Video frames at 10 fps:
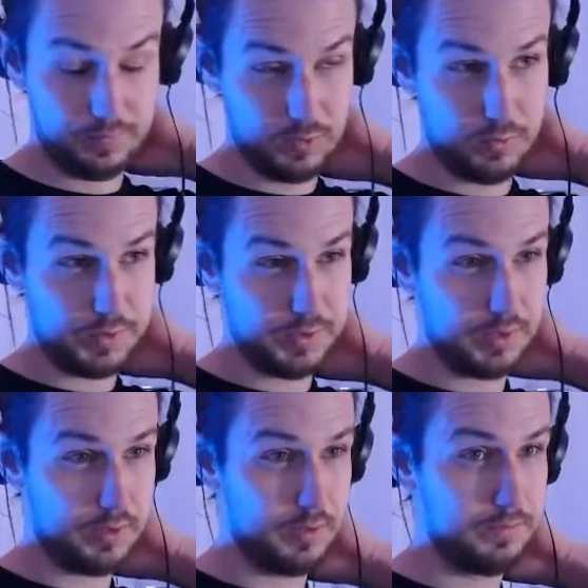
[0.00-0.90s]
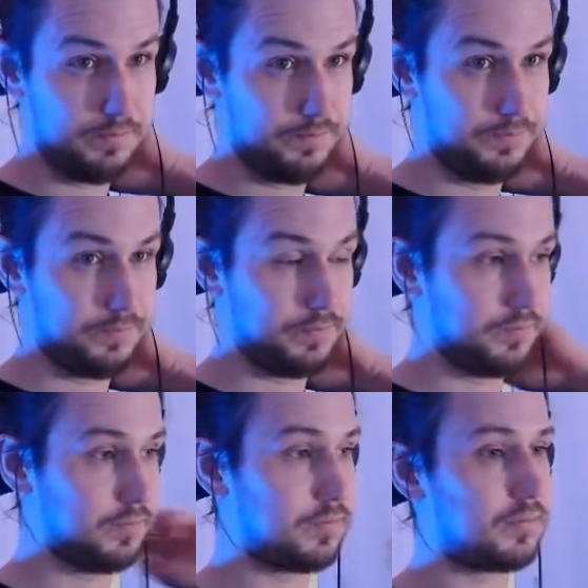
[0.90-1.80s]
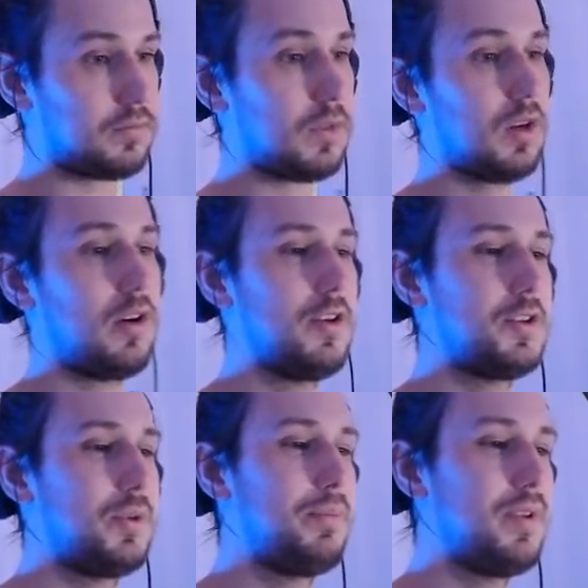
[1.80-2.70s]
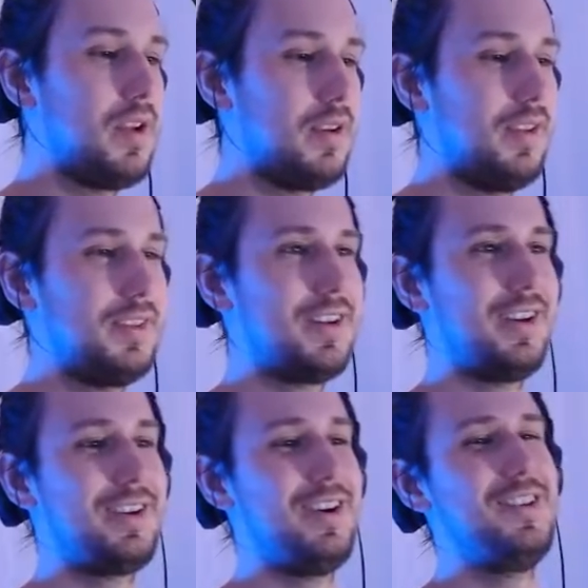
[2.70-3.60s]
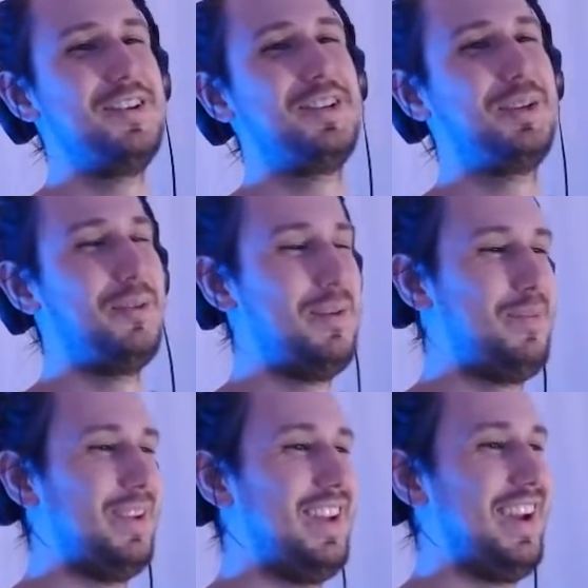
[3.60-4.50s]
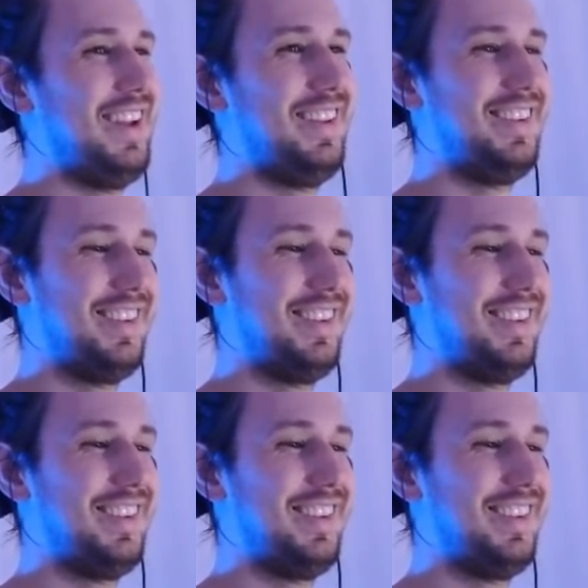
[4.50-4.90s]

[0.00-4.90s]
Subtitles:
what's it called? Carnage Sweep in hand. He's got a Carnage Sweep in hand.